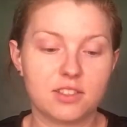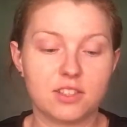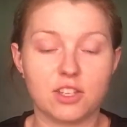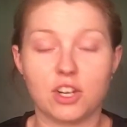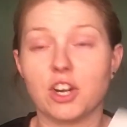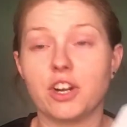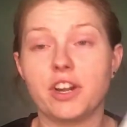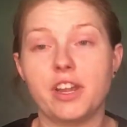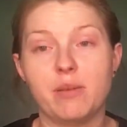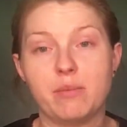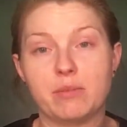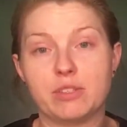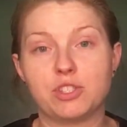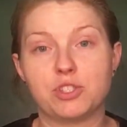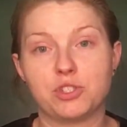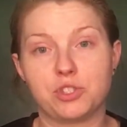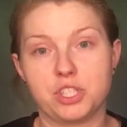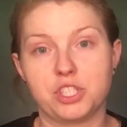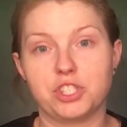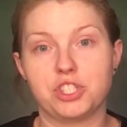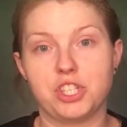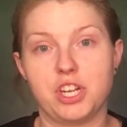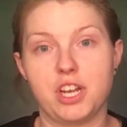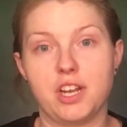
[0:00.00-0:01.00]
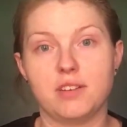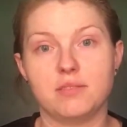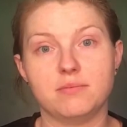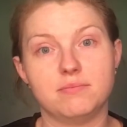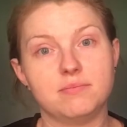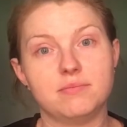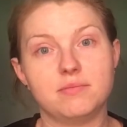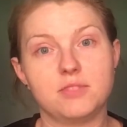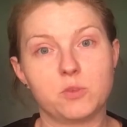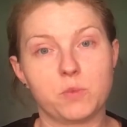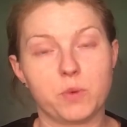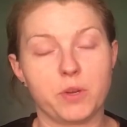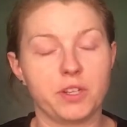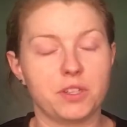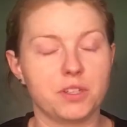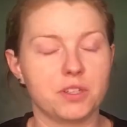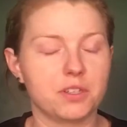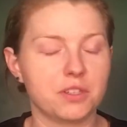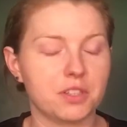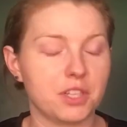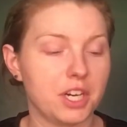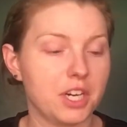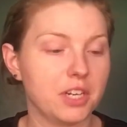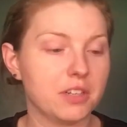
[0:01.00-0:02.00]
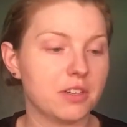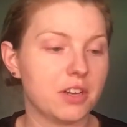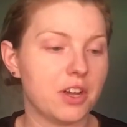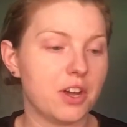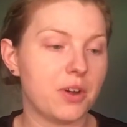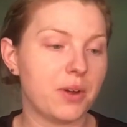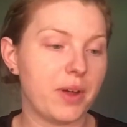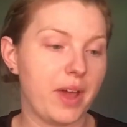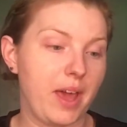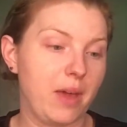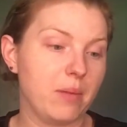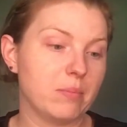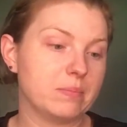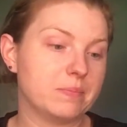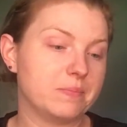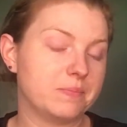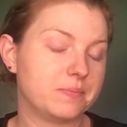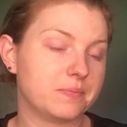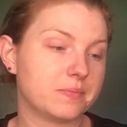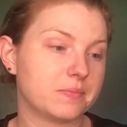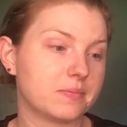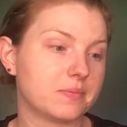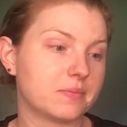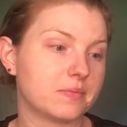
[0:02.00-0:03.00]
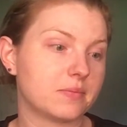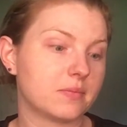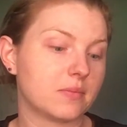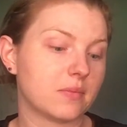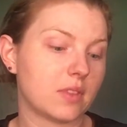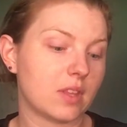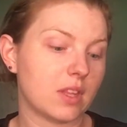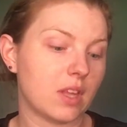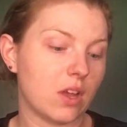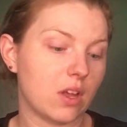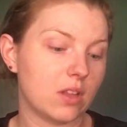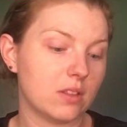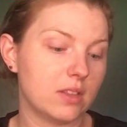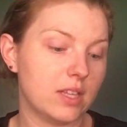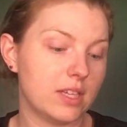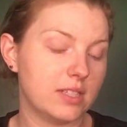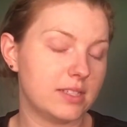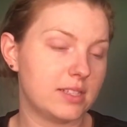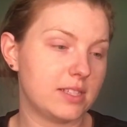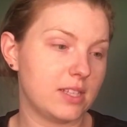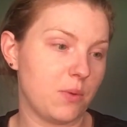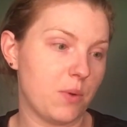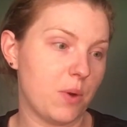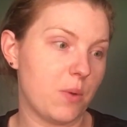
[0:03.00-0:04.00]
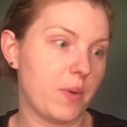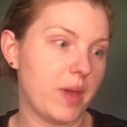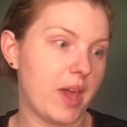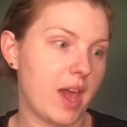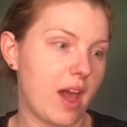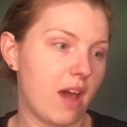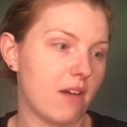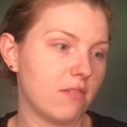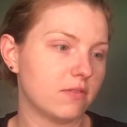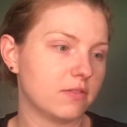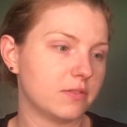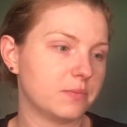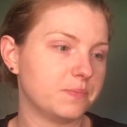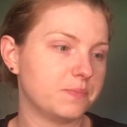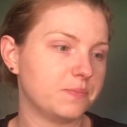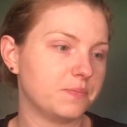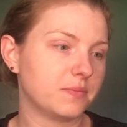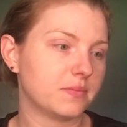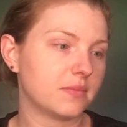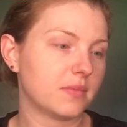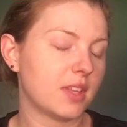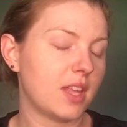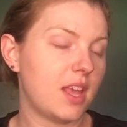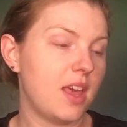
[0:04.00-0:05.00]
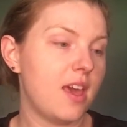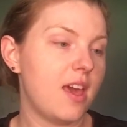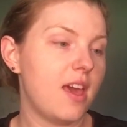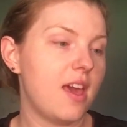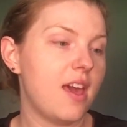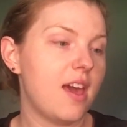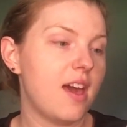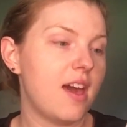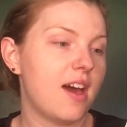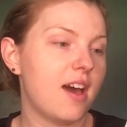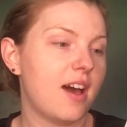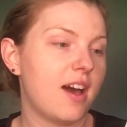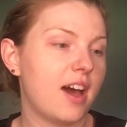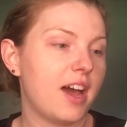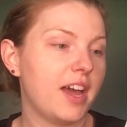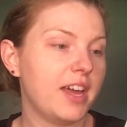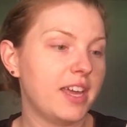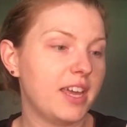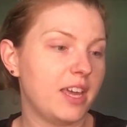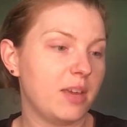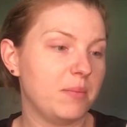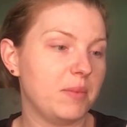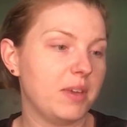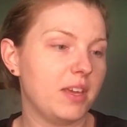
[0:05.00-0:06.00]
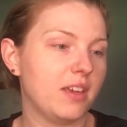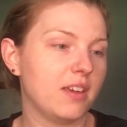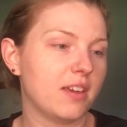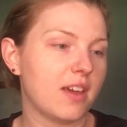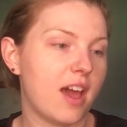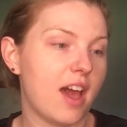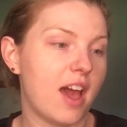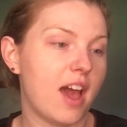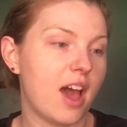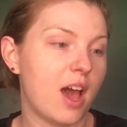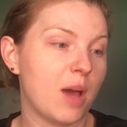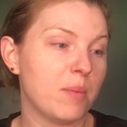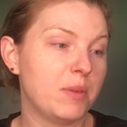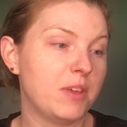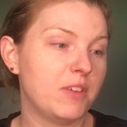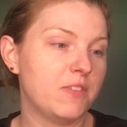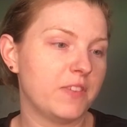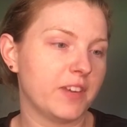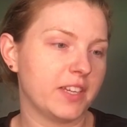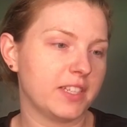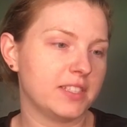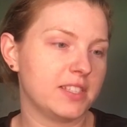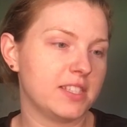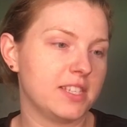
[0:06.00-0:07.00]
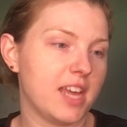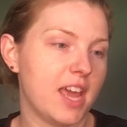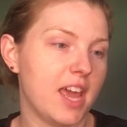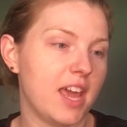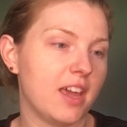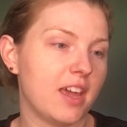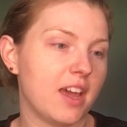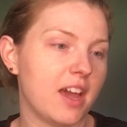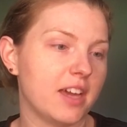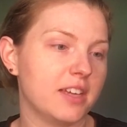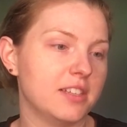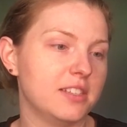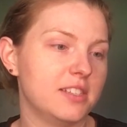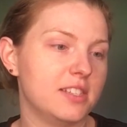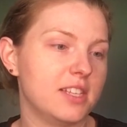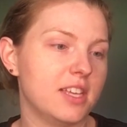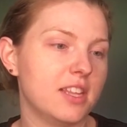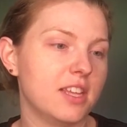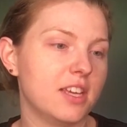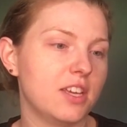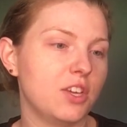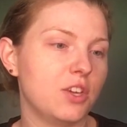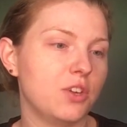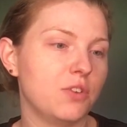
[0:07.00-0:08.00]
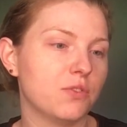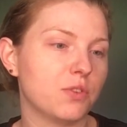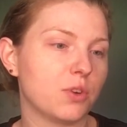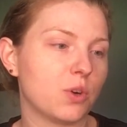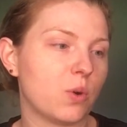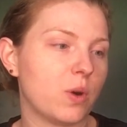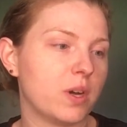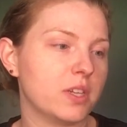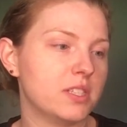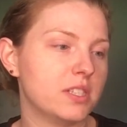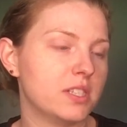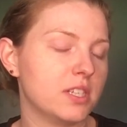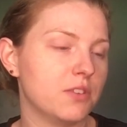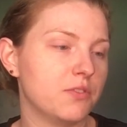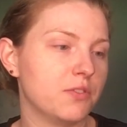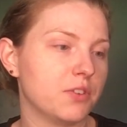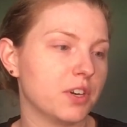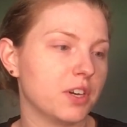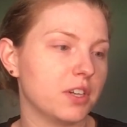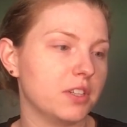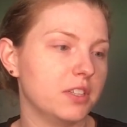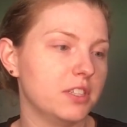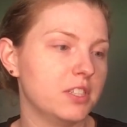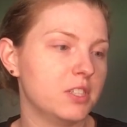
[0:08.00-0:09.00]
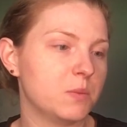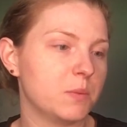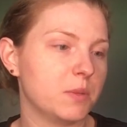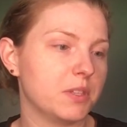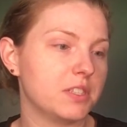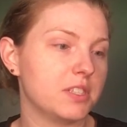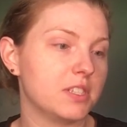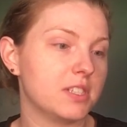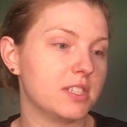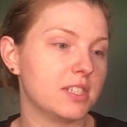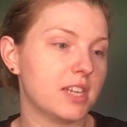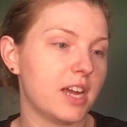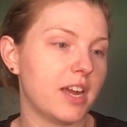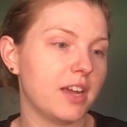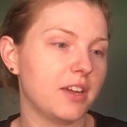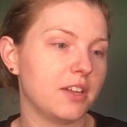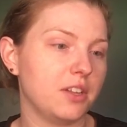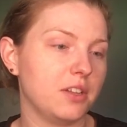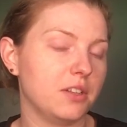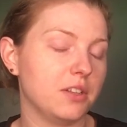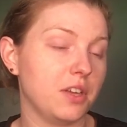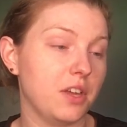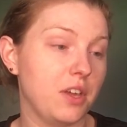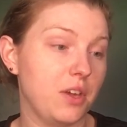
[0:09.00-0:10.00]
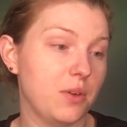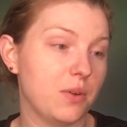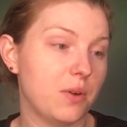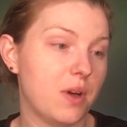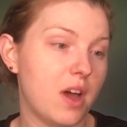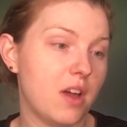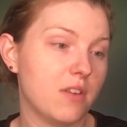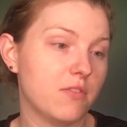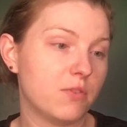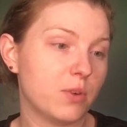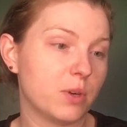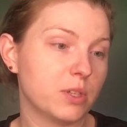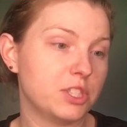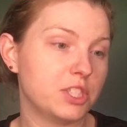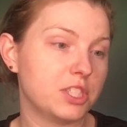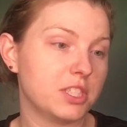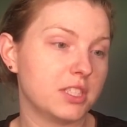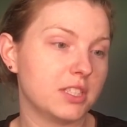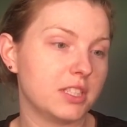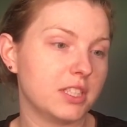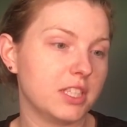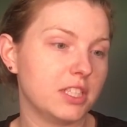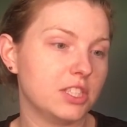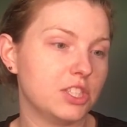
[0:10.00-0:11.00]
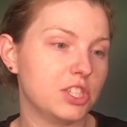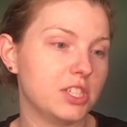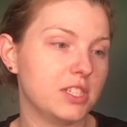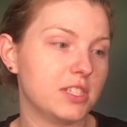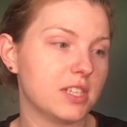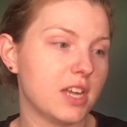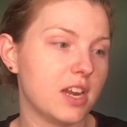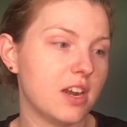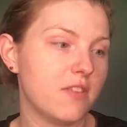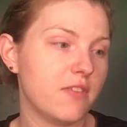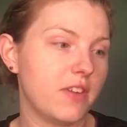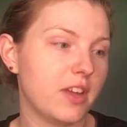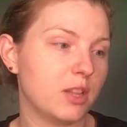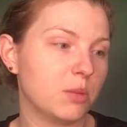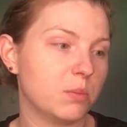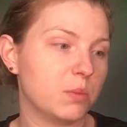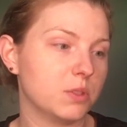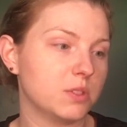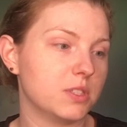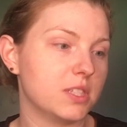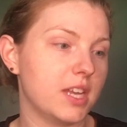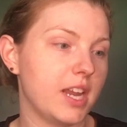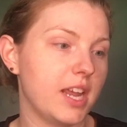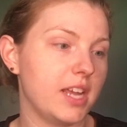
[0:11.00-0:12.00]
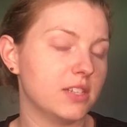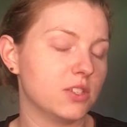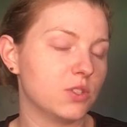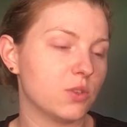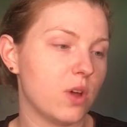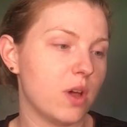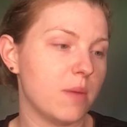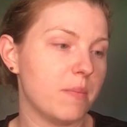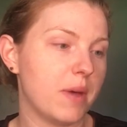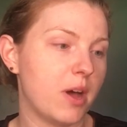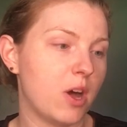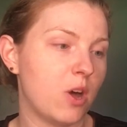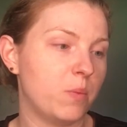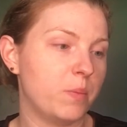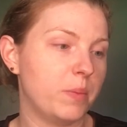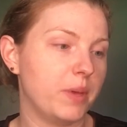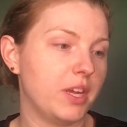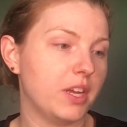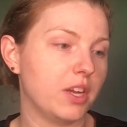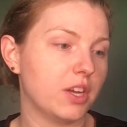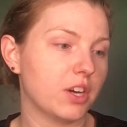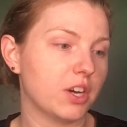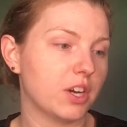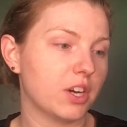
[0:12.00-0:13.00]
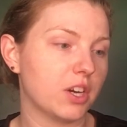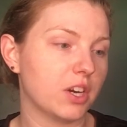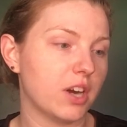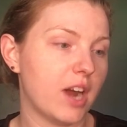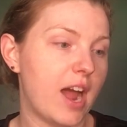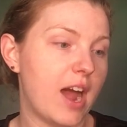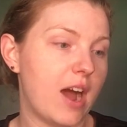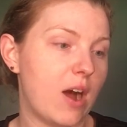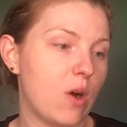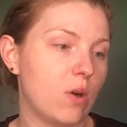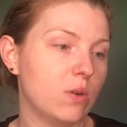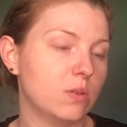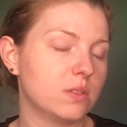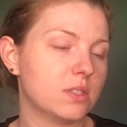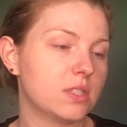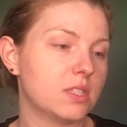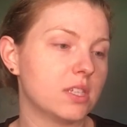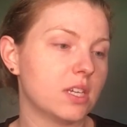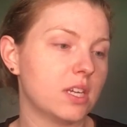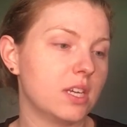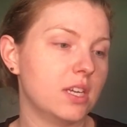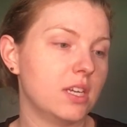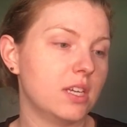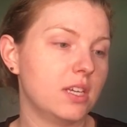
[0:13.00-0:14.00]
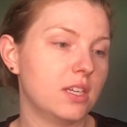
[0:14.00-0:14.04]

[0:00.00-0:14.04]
Her name is Trisha, spoiler alert. Okay, let's see what we have. Hi Amy, happy fix day. I see that you've requested for Elizabeth to style you. Unfortunately, she's unavailable today, so I'm helping her out.